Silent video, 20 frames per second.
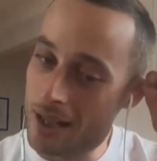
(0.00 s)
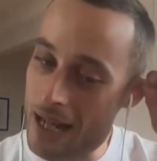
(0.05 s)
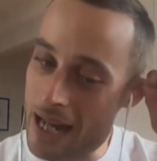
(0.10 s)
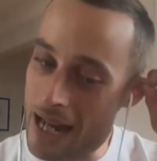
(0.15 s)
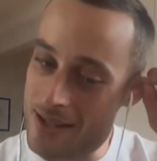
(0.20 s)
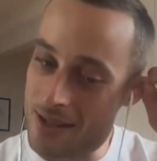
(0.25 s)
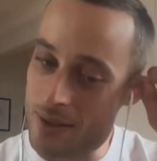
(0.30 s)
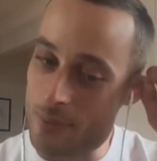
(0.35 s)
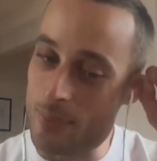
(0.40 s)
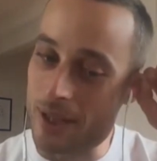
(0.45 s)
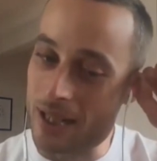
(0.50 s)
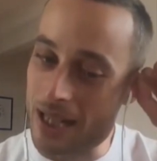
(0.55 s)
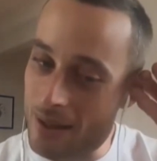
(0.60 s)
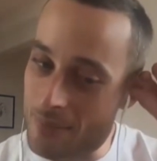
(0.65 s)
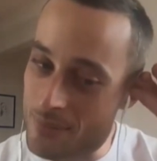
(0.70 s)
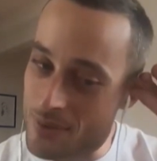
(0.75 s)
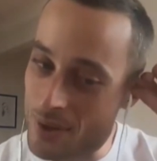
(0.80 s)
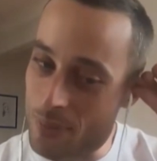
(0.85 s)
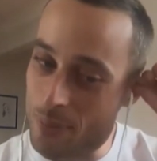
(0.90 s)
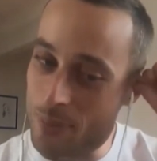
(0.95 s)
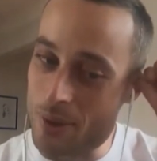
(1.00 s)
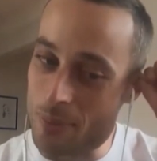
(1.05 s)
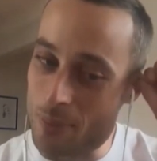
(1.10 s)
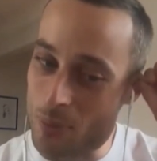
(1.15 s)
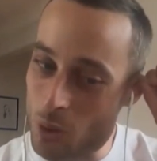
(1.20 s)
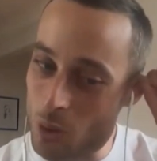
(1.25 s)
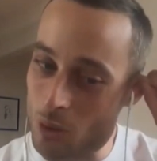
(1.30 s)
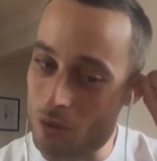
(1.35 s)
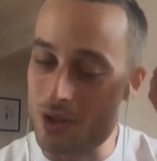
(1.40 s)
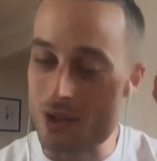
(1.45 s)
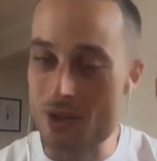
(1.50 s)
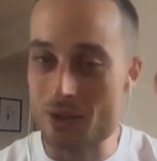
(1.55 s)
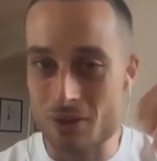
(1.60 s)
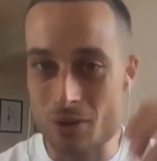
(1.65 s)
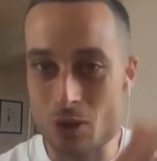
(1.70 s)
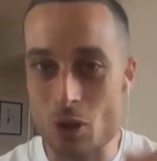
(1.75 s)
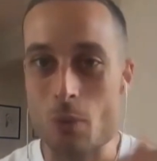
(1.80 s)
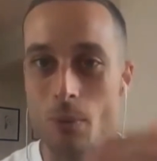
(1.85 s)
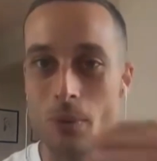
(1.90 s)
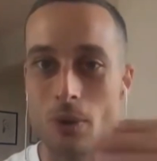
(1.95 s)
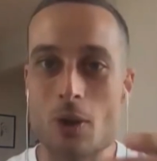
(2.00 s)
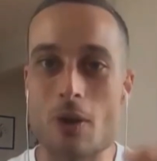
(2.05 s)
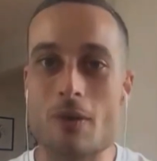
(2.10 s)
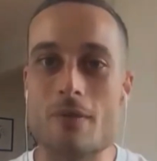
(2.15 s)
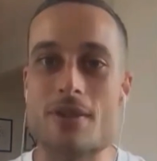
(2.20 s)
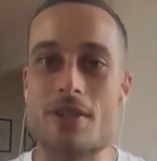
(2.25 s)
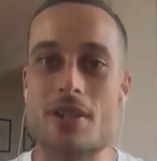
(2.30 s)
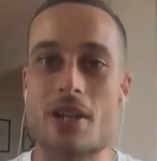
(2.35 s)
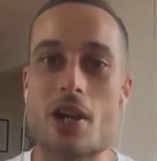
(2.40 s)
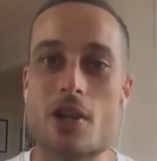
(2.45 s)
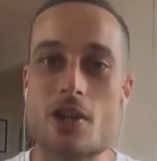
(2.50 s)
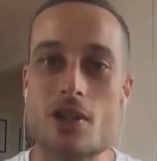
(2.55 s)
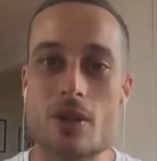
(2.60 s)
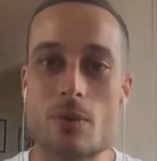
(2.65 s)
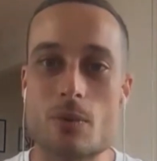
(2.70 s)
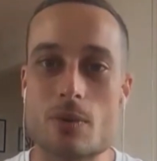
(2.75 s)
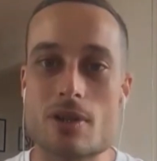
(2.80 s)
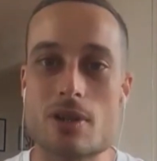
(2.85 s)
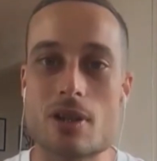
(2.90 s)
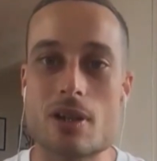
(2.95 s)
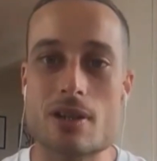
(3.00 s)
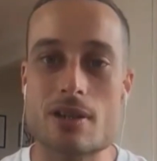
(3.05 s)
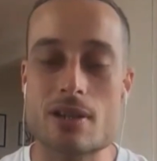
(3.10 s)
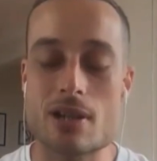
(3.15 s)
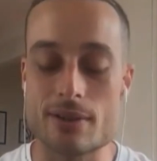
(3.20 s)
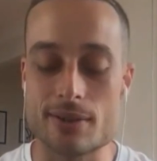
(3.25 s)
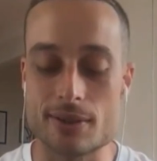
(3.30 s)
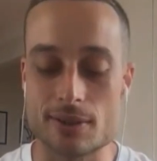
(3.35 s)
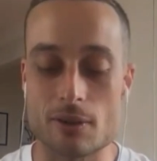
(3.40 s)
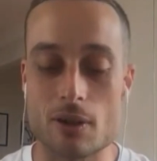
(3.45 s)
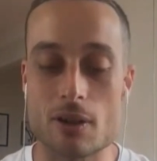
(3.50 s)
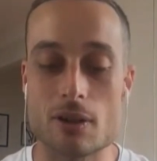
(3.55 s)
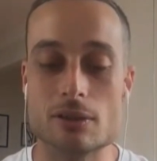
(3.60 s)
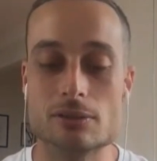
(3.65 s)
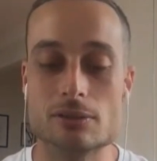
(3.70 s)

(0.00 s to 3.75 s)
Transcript: as it becomes a bit more of a common conversation, it will slowly start to grow.